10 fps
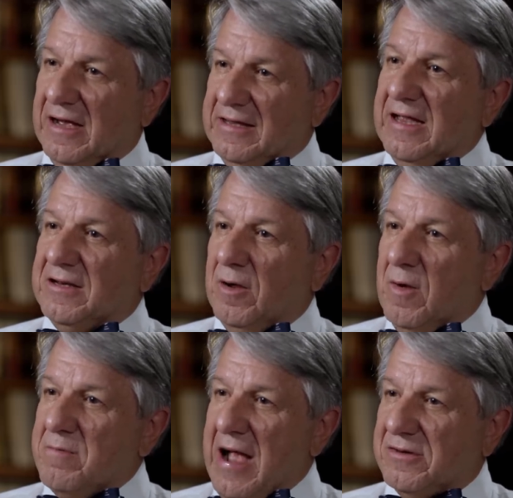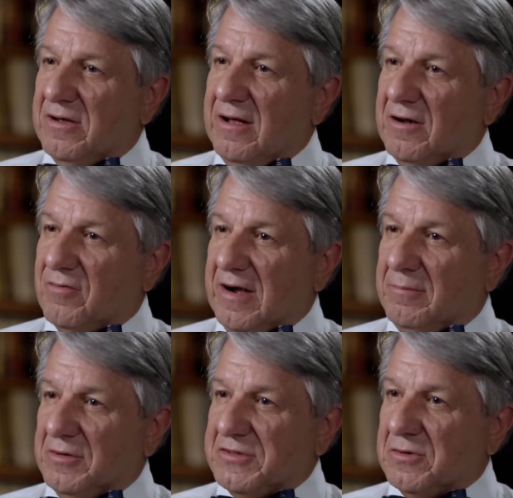again, going back to a
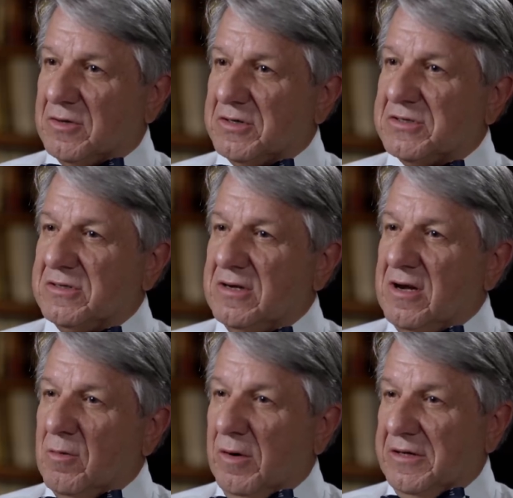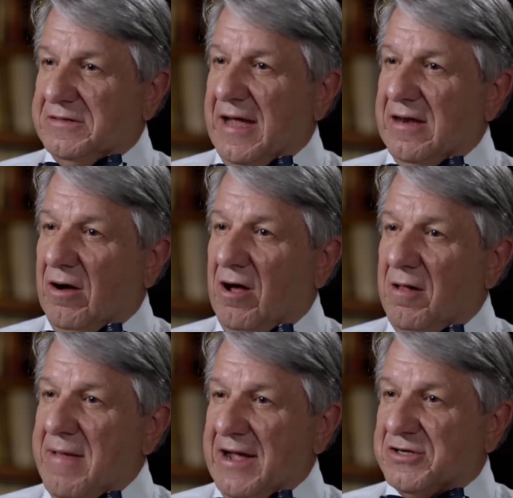credible source where the data
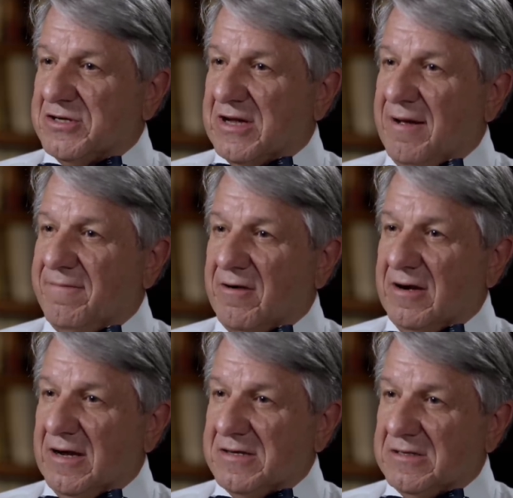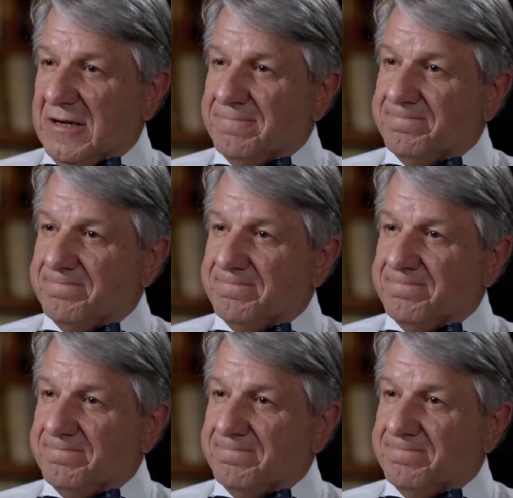all matches up very nicely.